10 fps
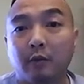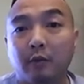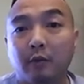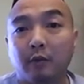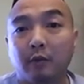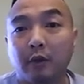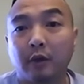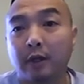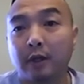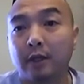while you guys are
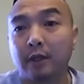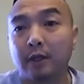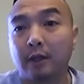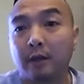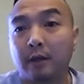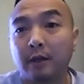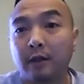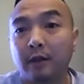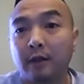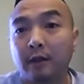catching up on
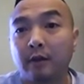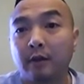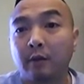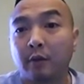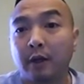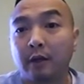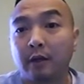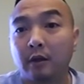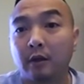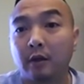anything you need to write.